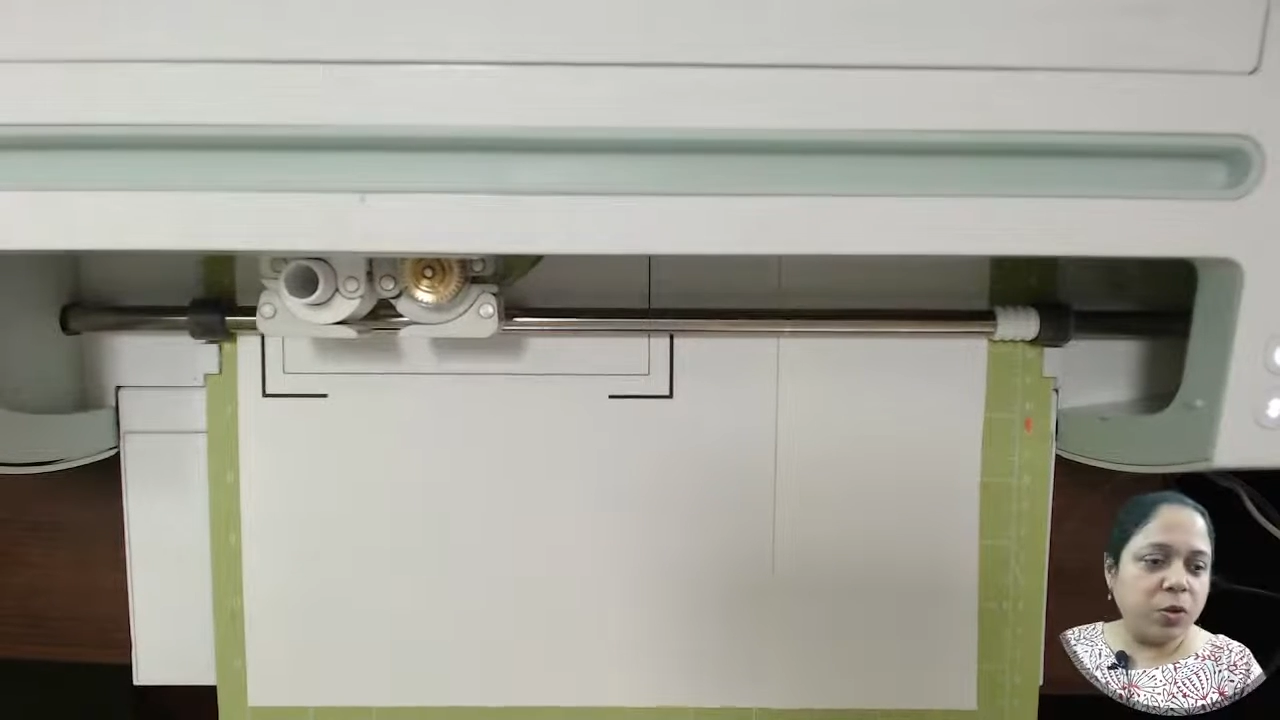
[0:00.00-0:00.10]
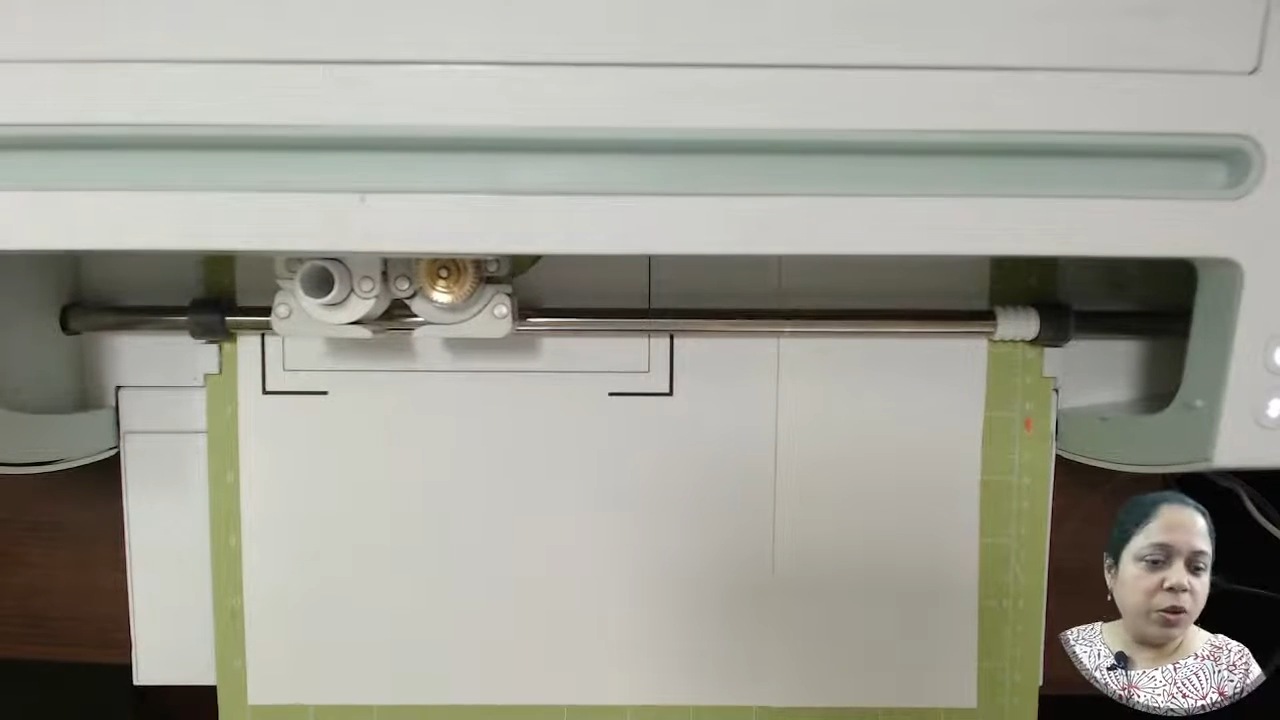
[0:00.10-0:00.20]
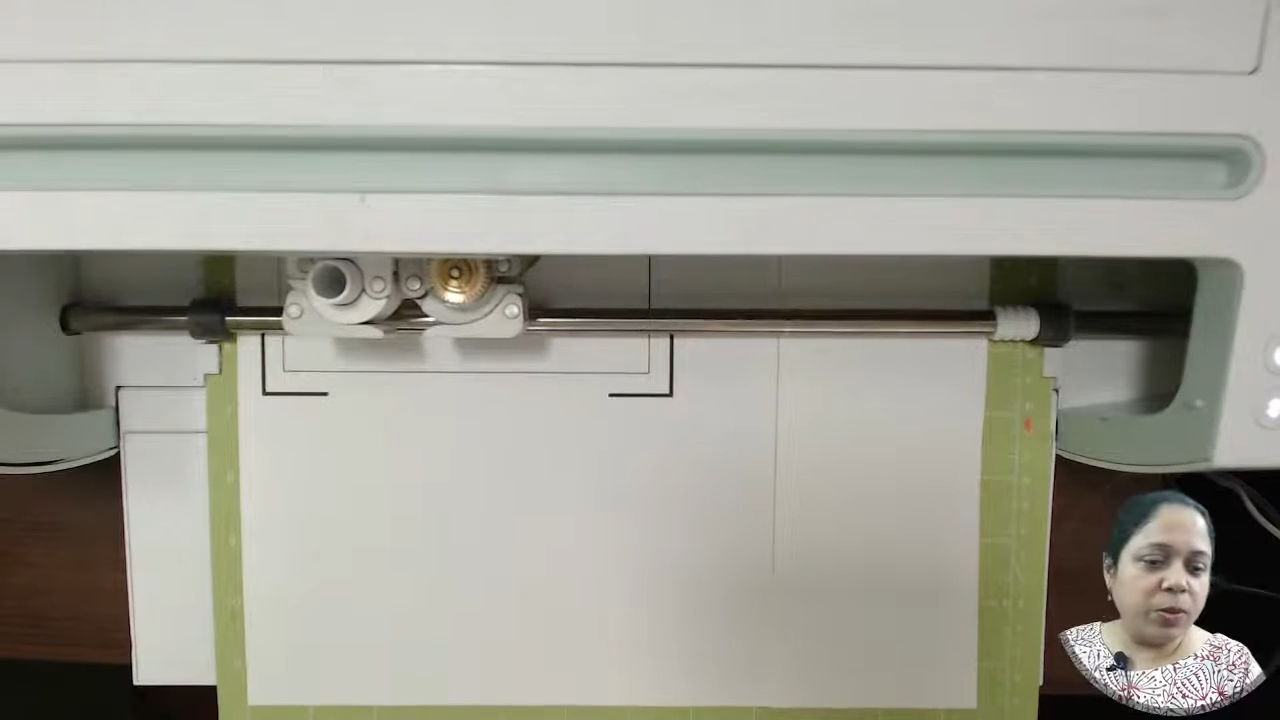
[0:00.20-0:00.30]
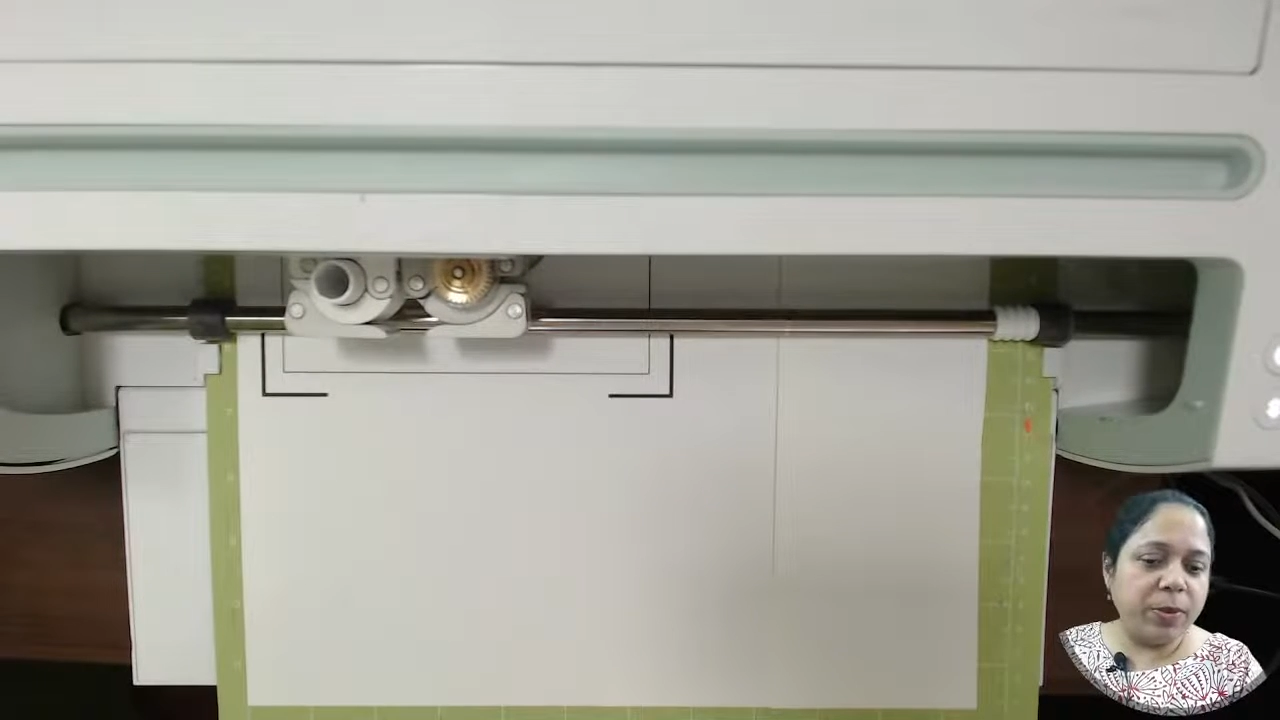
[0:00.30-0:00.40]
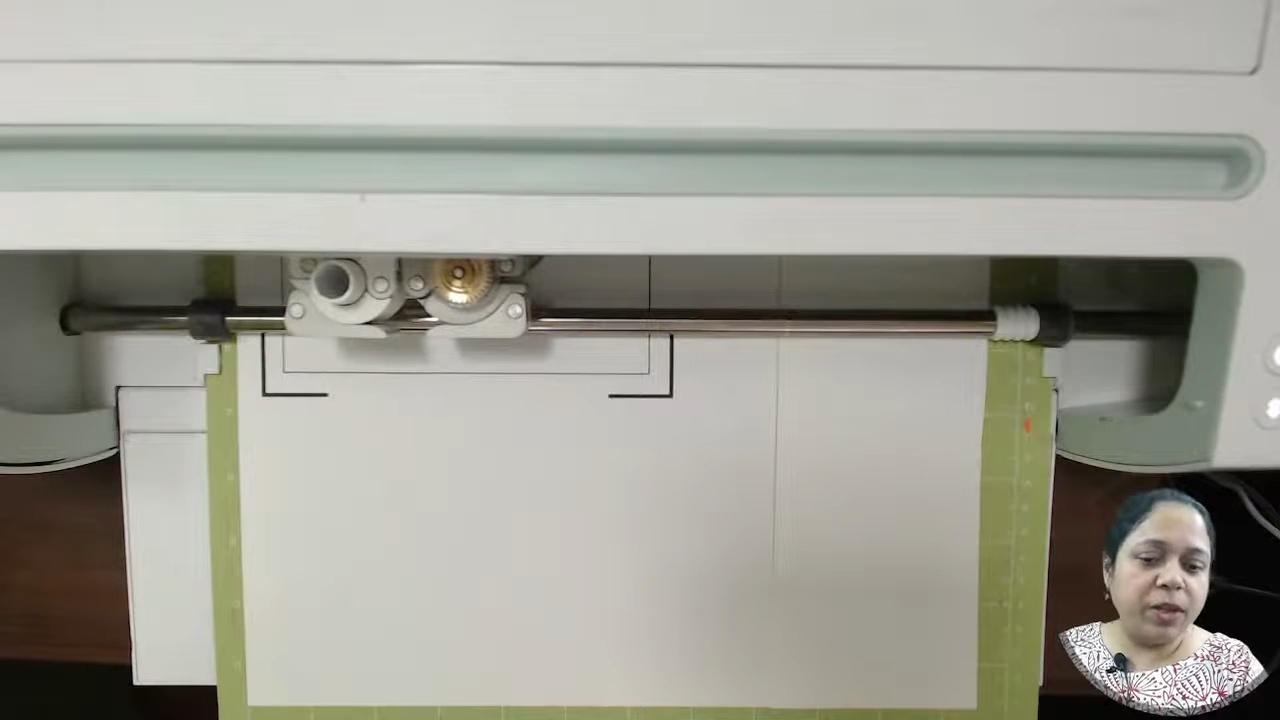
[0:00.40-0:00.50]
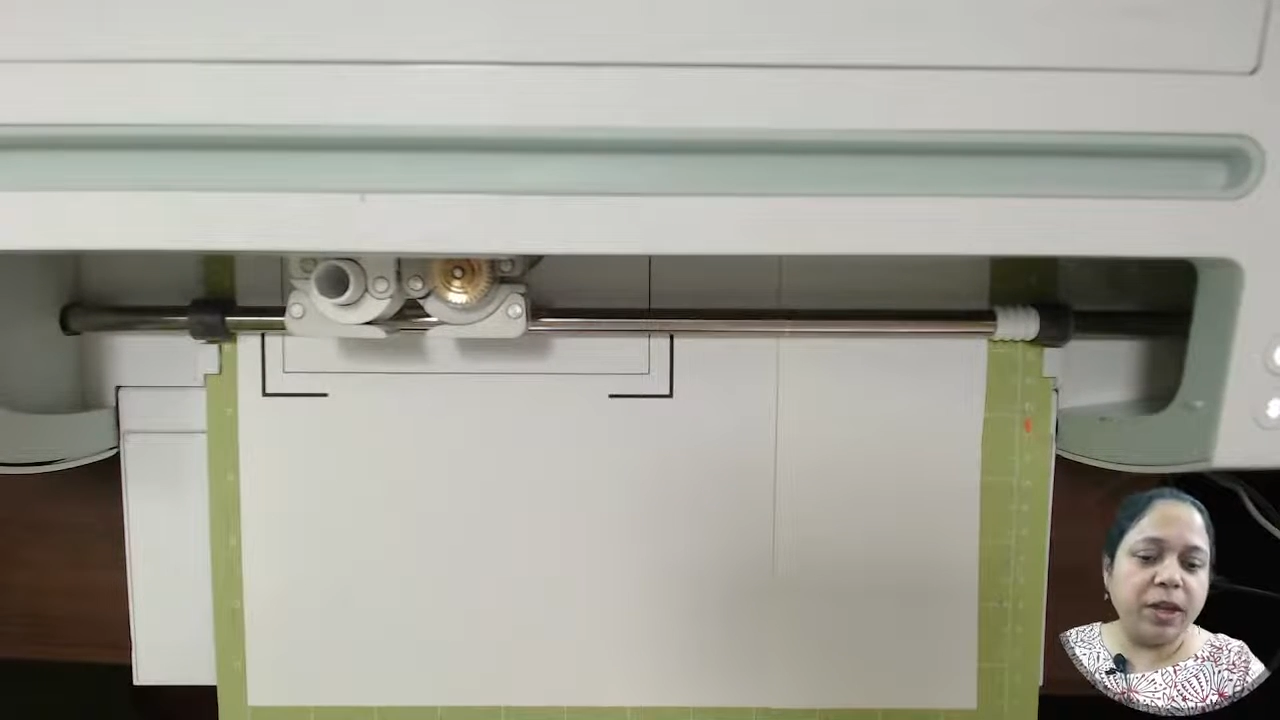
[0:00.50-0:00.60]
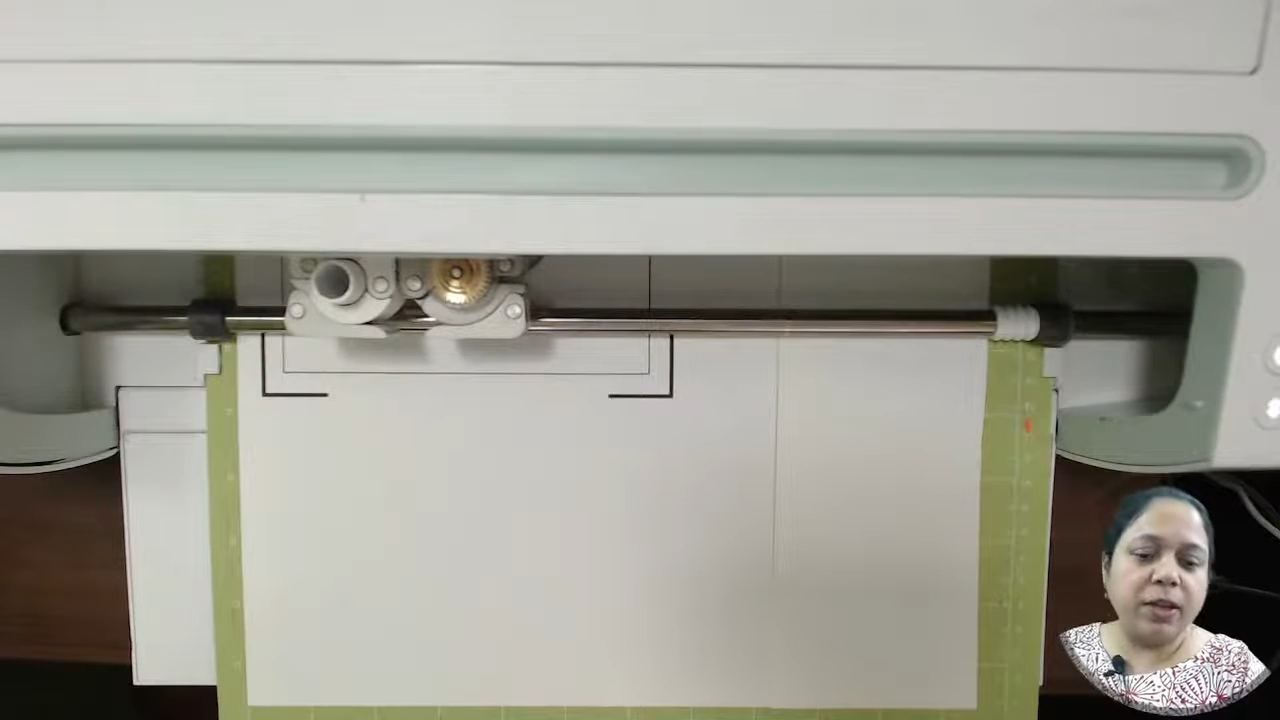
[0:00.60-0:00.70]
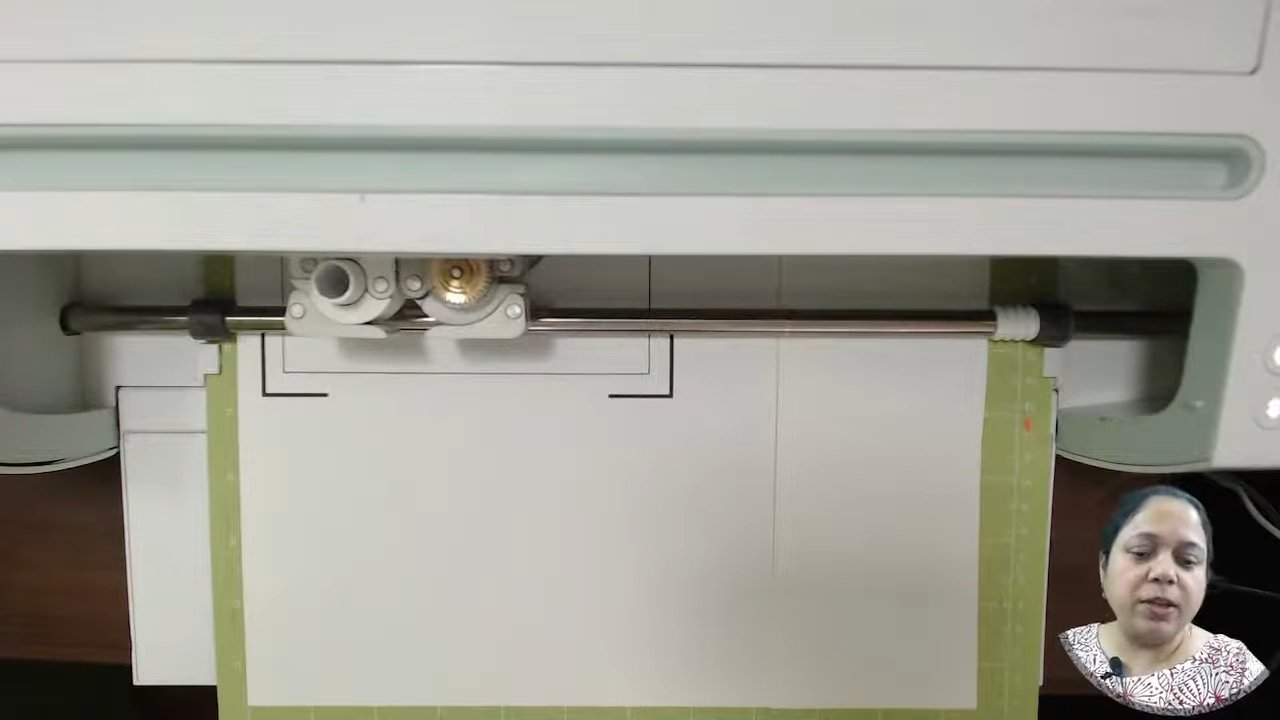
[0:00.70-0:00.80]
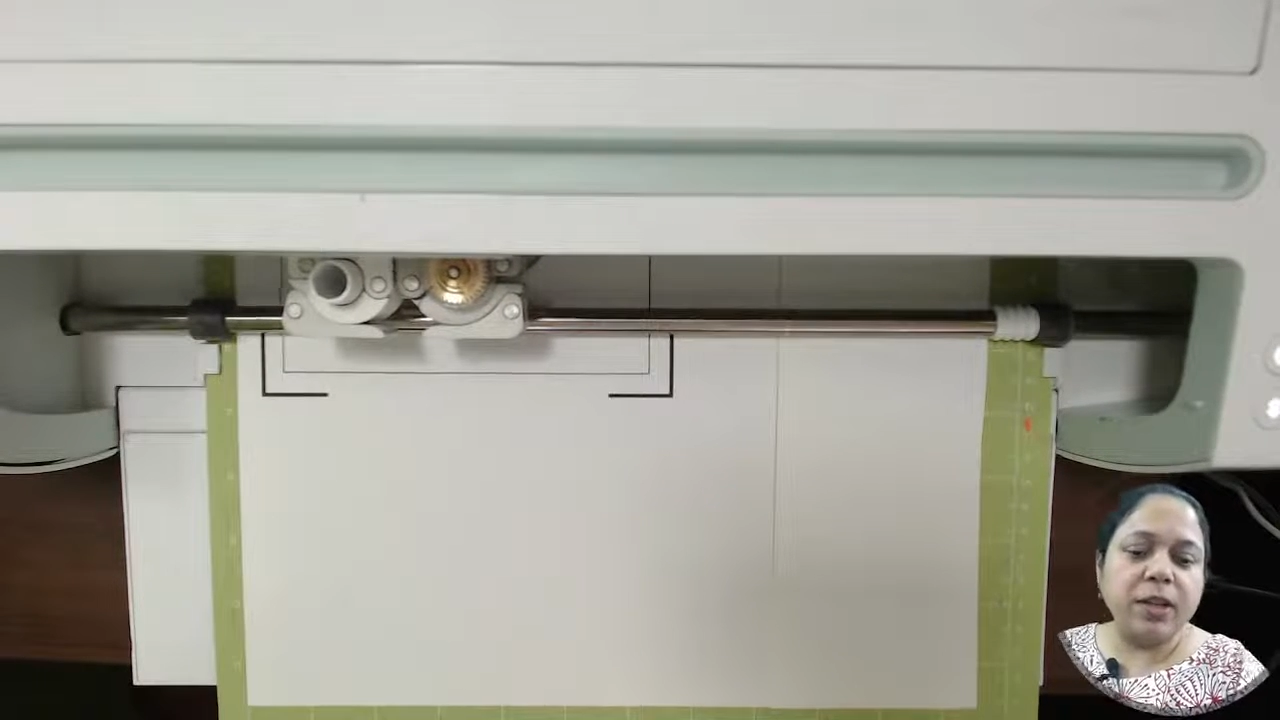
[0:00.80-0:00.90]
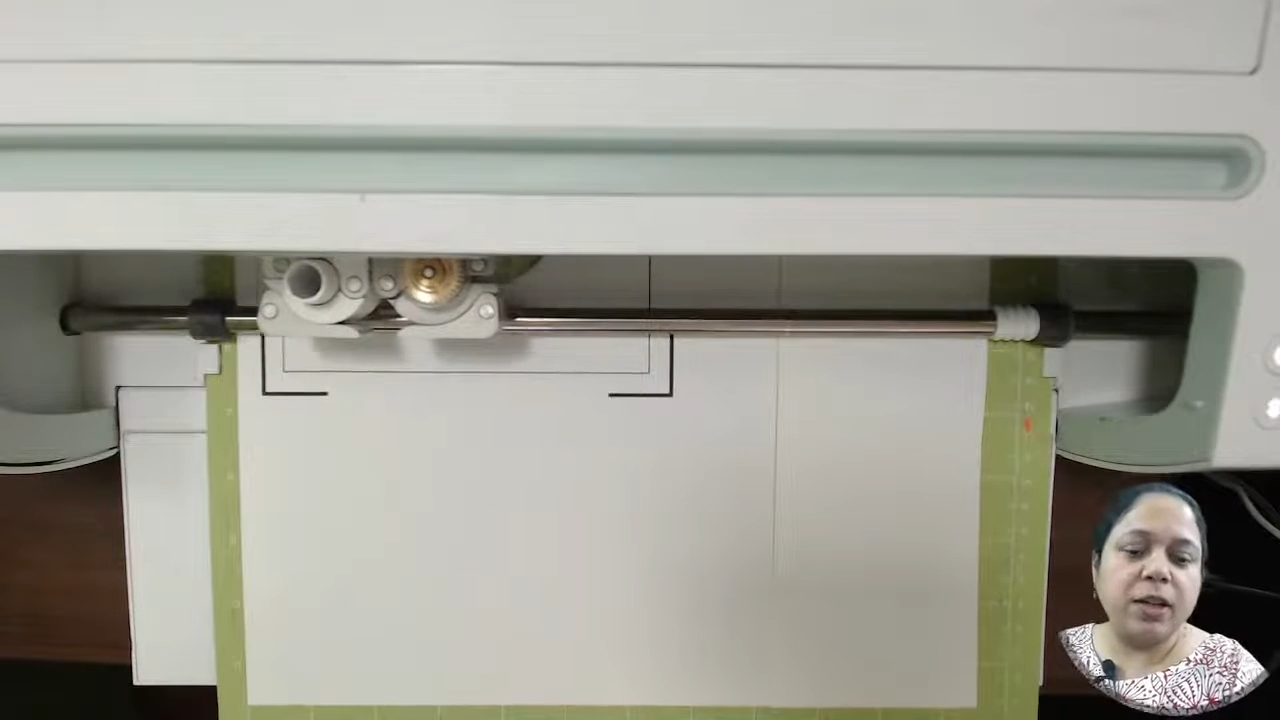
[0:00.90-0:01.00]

going to be done.